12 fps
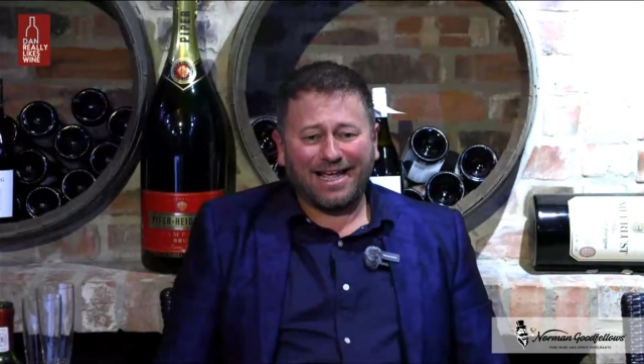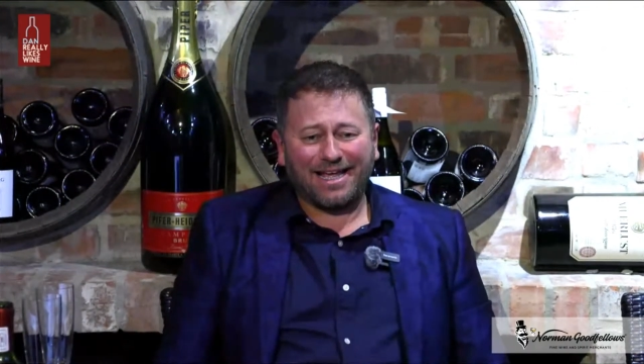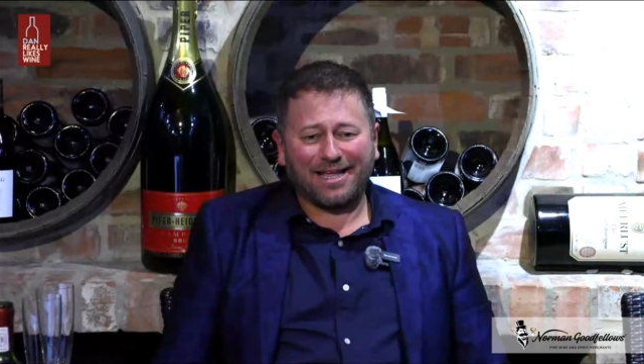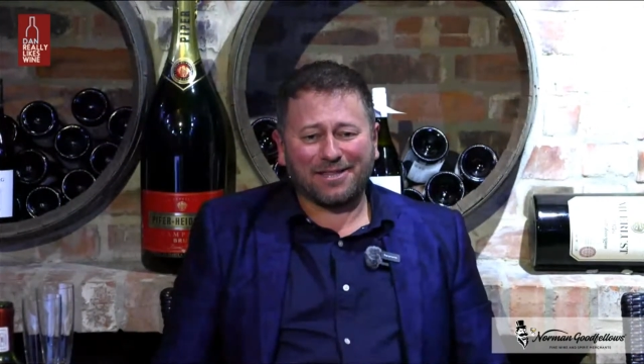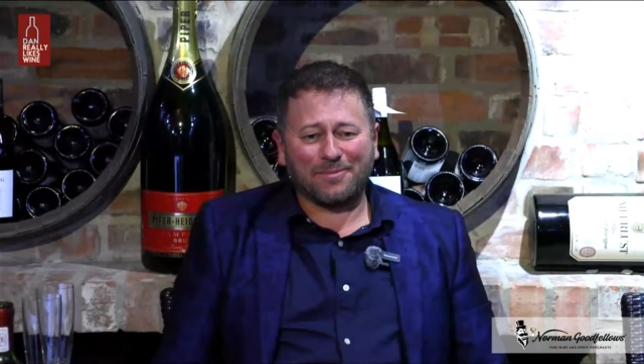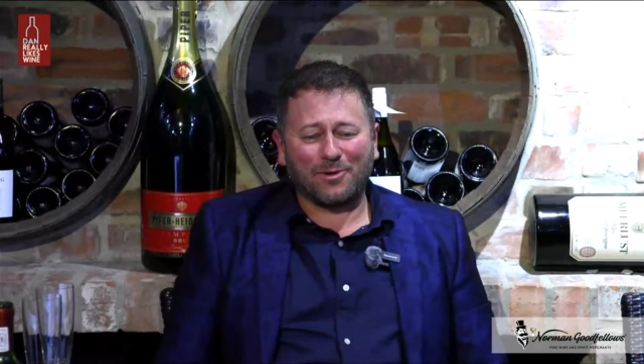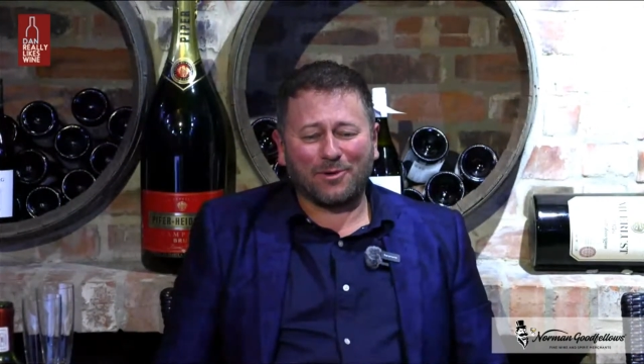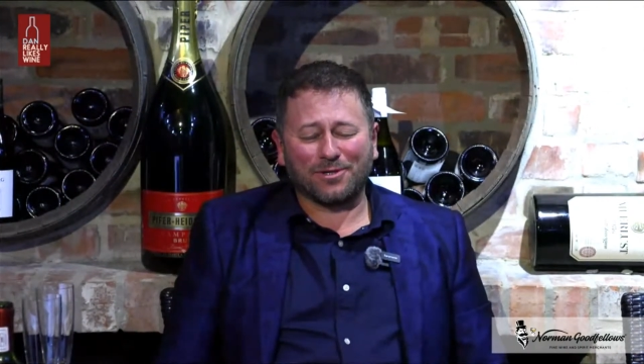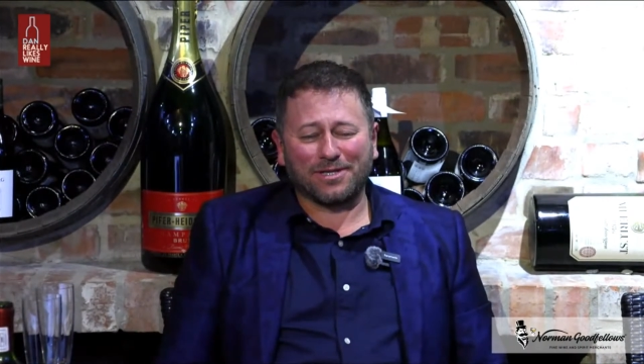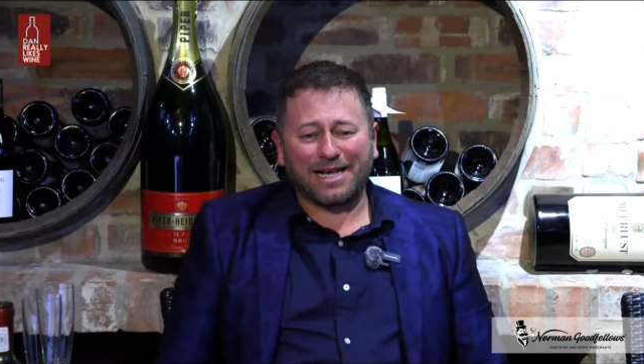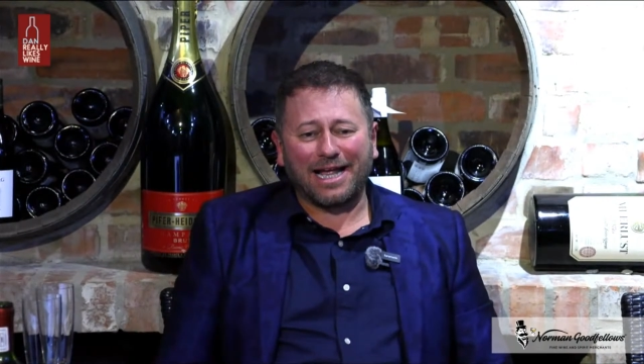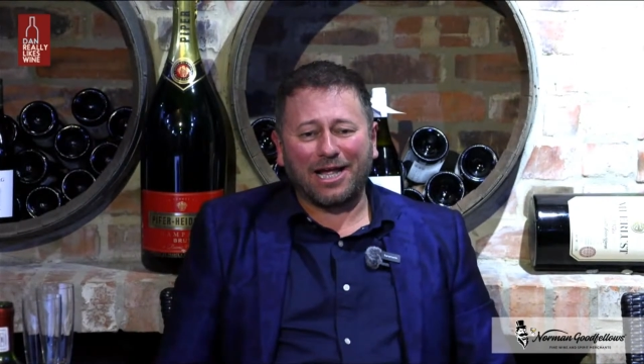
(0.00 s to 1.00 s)
The
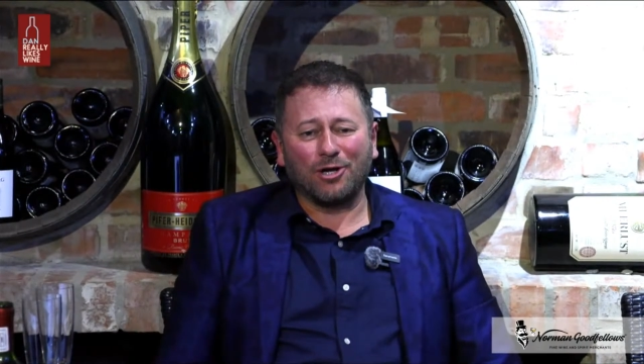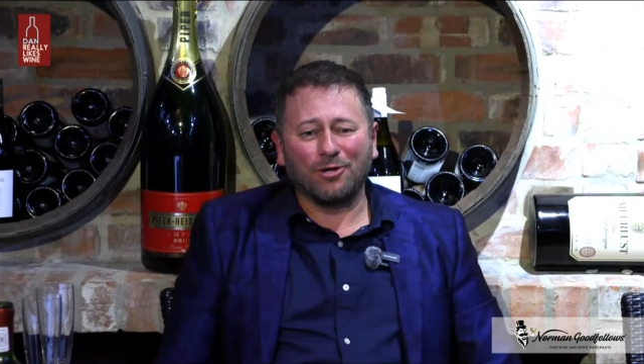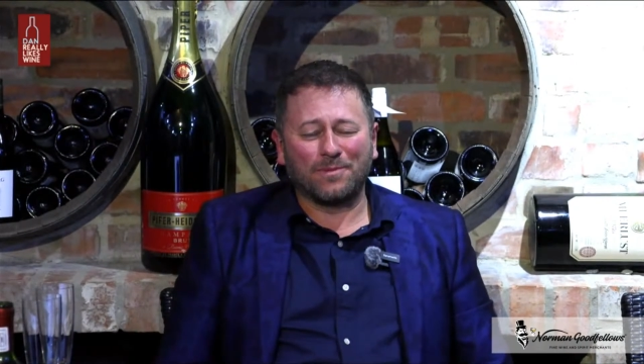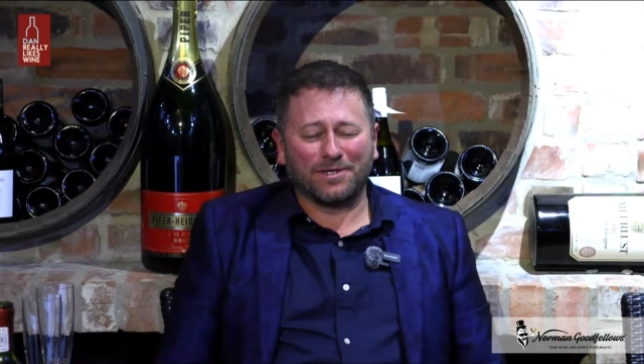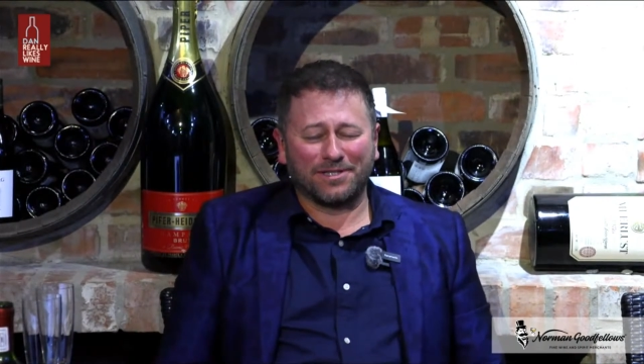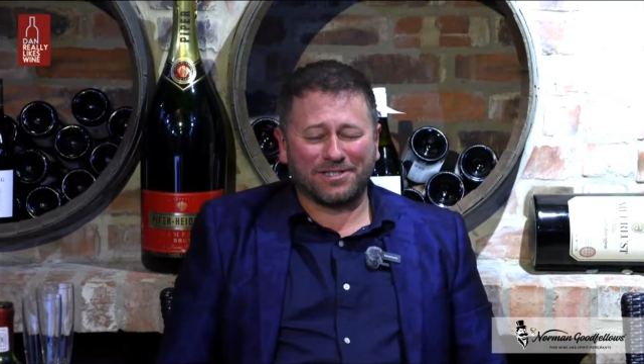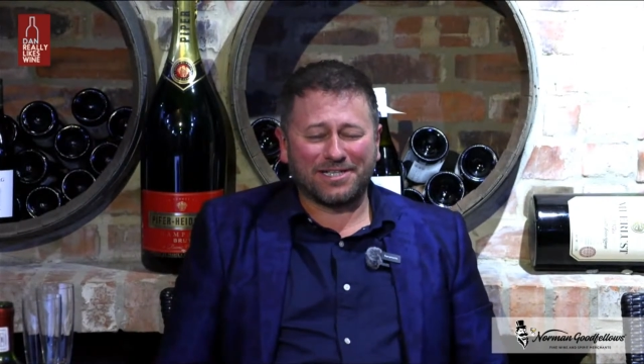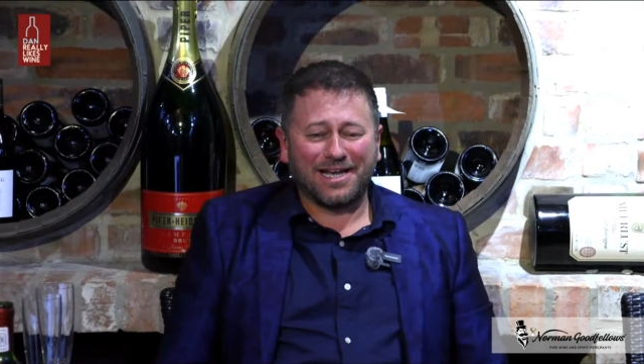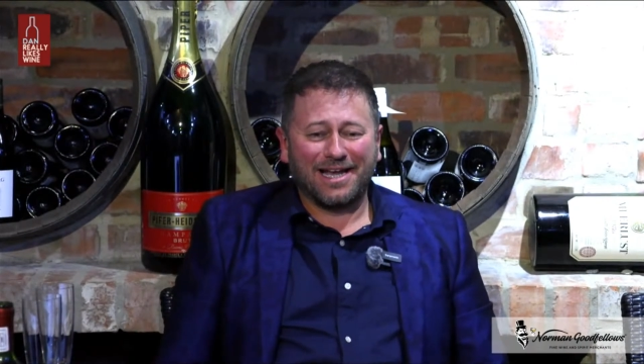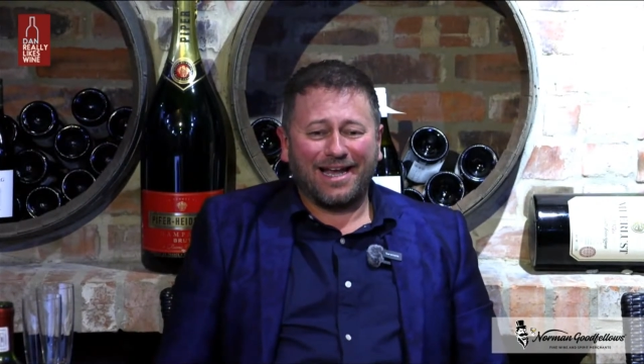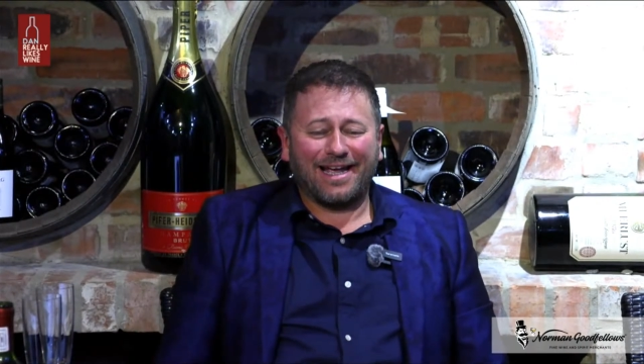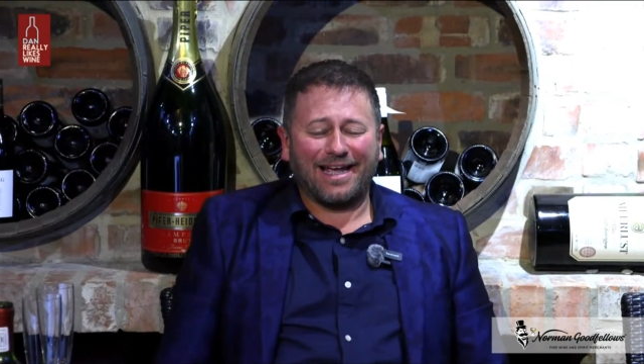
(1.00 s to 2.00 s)
bottle that I opened
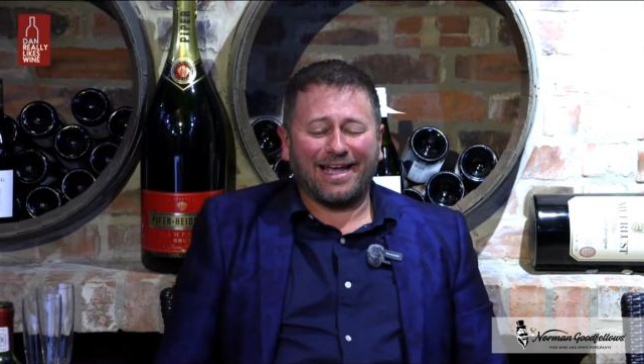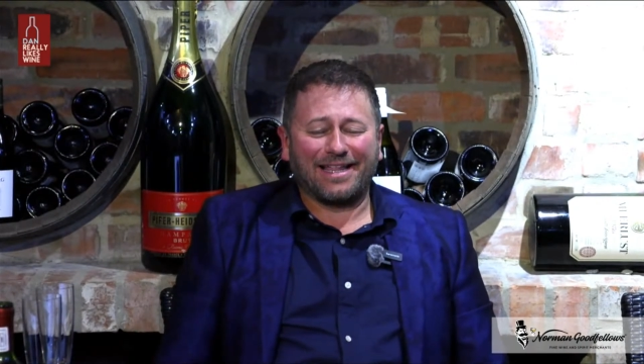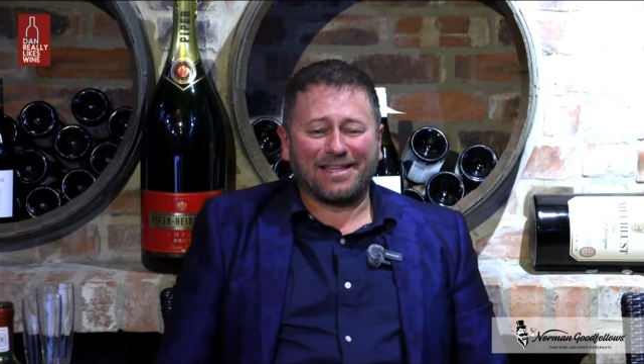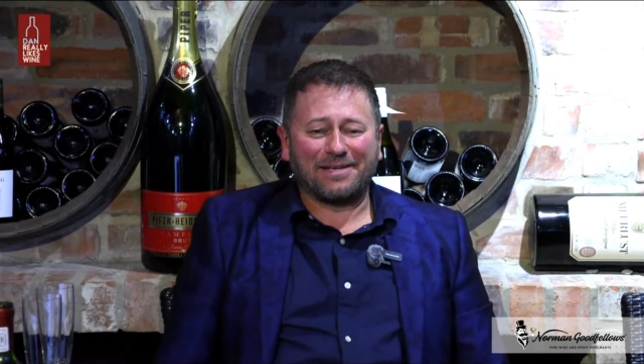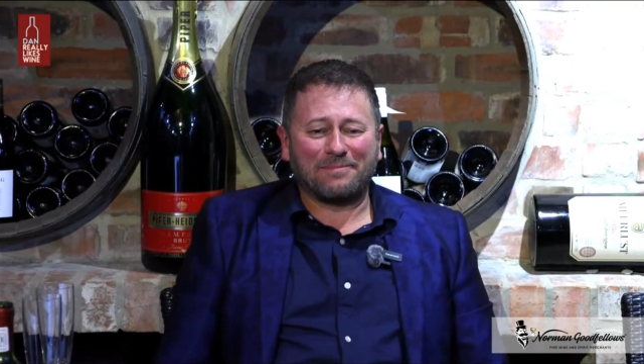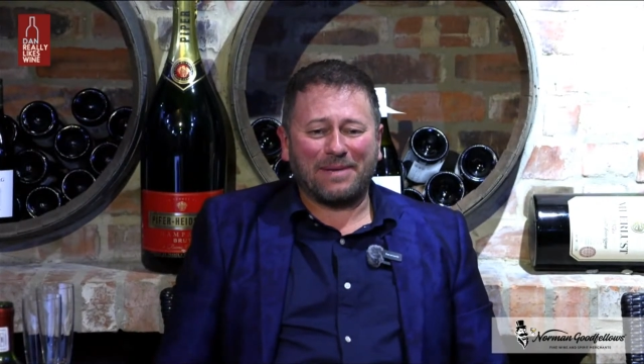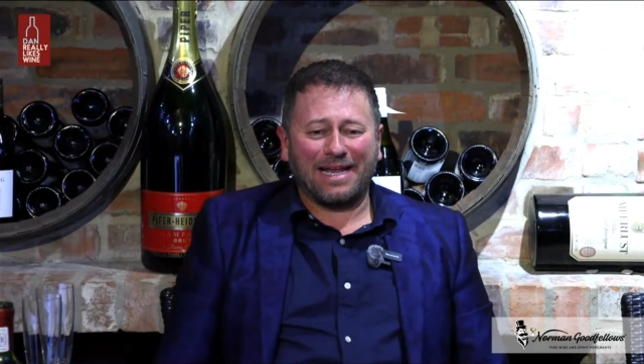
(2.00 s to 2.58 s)
that